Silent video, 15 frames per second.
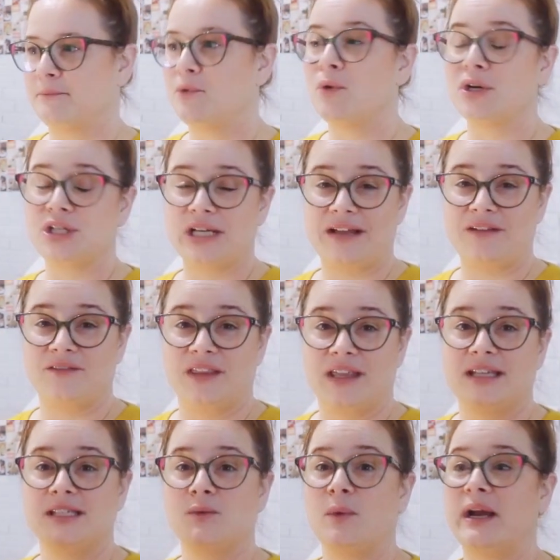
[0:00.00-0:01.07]
portion of
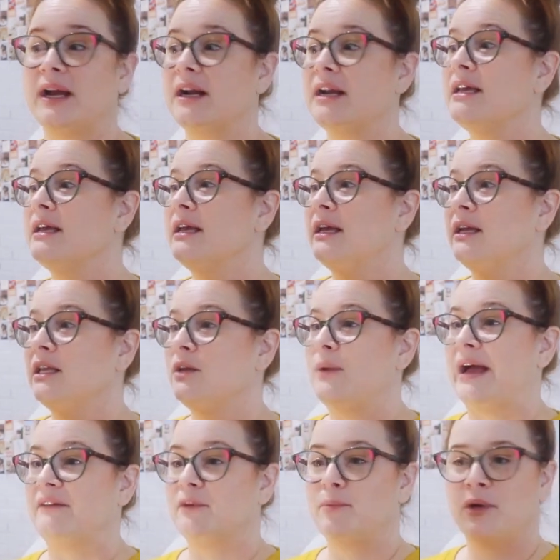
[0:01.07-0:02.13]
this where you
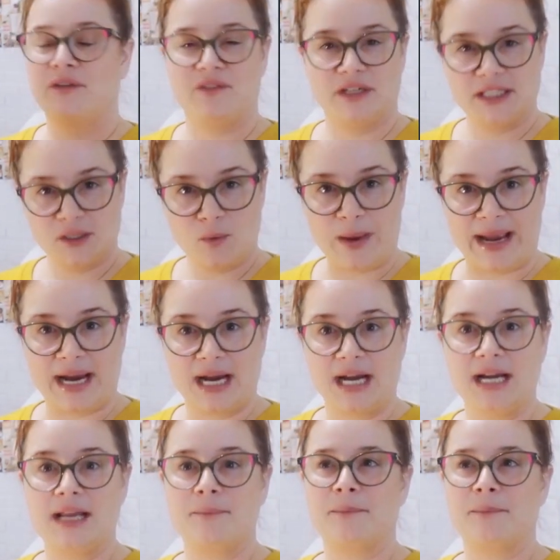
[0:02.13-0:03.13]
have a perfect square